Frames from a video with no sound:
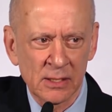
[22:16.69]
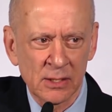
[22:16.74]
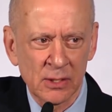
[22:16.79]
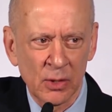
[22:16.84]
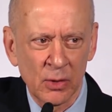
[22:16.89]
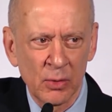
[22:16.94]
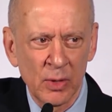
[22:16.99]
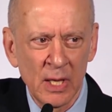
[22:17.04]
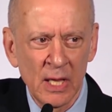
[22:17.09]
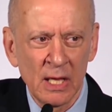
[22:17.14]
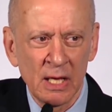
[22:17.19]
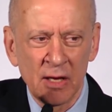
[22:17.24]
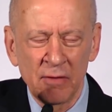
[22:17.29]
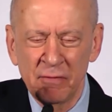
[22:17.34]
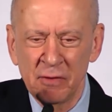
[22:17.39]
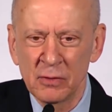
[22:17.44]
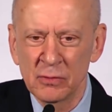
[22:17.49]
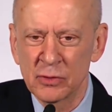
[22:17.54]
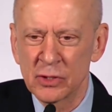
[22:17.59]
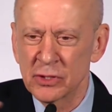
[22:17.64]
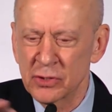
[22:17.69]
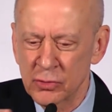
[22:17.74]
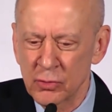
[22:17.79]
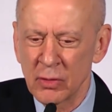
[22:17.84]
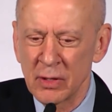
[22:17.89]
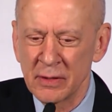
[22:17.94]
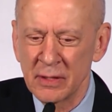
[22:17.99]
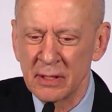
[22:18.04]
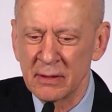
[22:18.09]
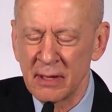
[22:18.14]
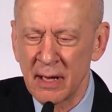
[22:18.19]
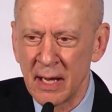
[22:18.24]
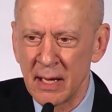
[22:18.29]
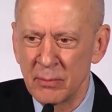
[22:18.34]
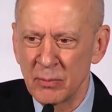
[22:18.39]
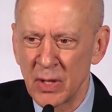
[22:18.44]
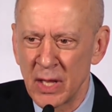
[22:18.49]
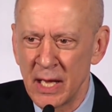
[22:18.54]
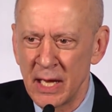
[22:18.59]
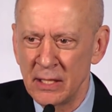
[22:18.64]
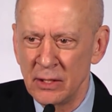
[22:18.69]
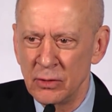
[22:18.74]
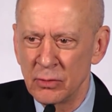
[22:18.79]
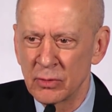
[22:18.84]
So if you distort the timeline,